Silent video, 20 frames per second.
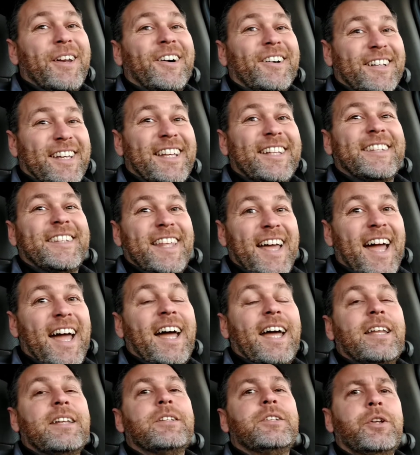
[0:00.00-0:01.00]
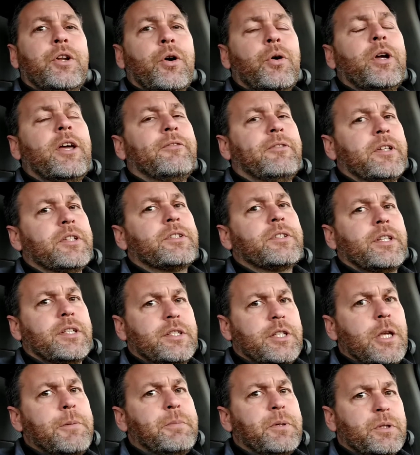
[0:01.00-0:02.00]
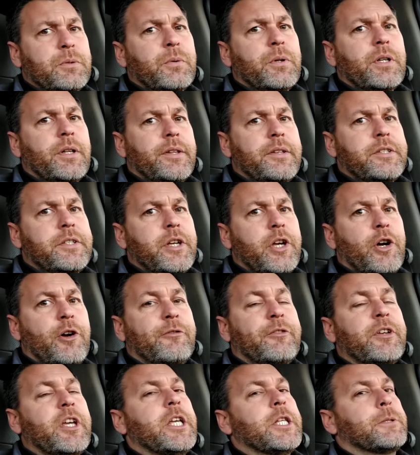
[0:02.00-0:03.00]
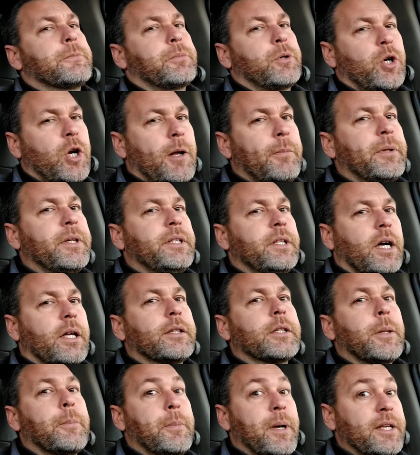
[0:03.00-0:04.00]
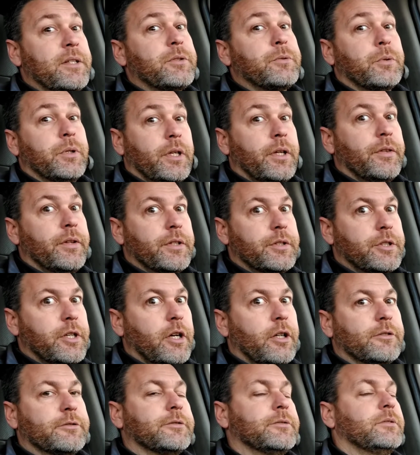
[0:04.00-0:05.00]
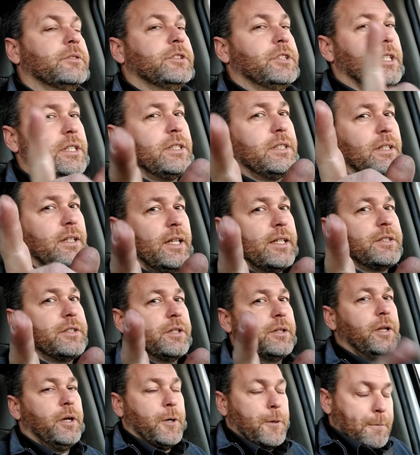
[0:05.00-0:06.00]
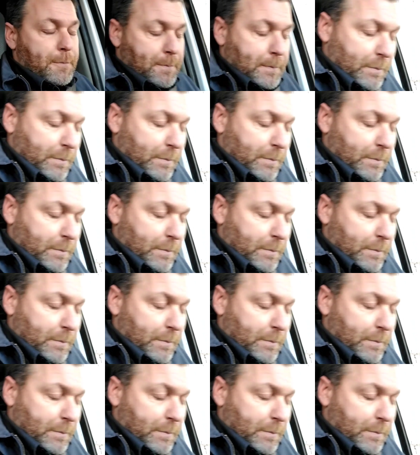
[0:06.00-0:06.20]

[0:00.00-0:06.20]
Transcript: I'll get that. You know, if it's the cheapest one on the shelf, it's probably not the best one on the shelf, just to let you know.